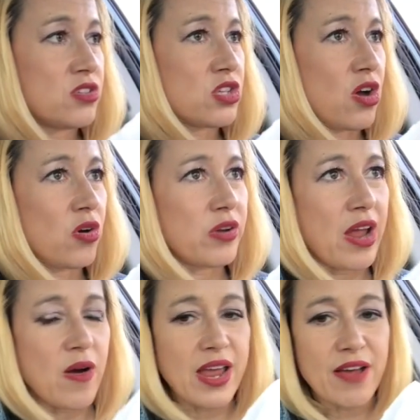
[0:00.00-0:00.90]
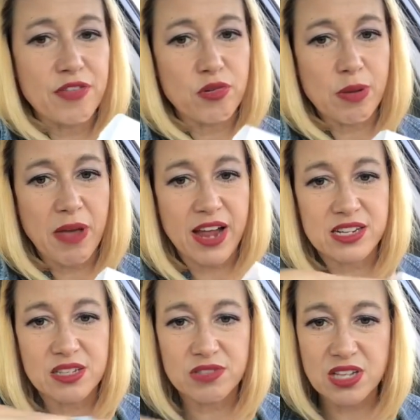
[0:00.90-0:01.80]
So now I have three
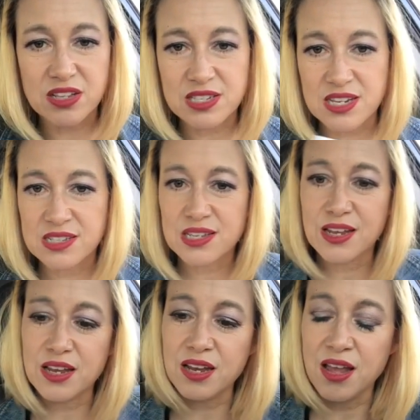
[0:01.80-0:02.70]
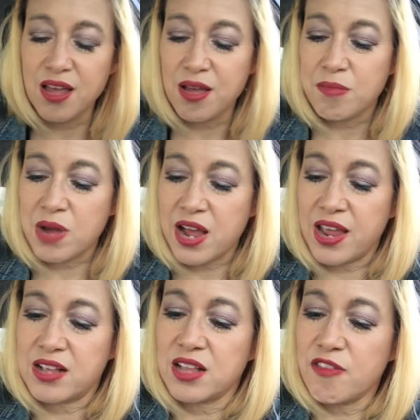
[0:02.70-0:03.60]
packets of saltines in
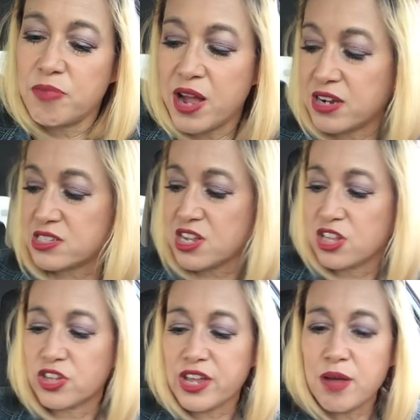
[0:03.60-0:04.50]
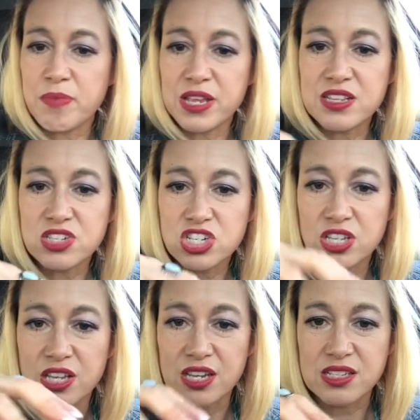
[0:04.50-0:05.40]
my glove box. Look how big this
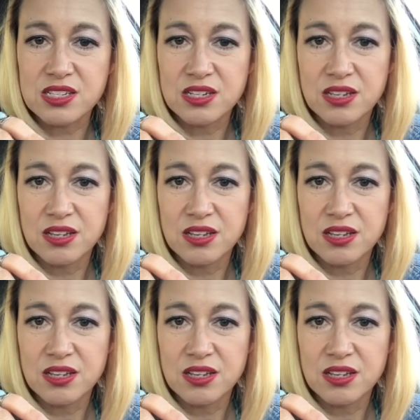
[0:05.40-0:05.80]
chili is.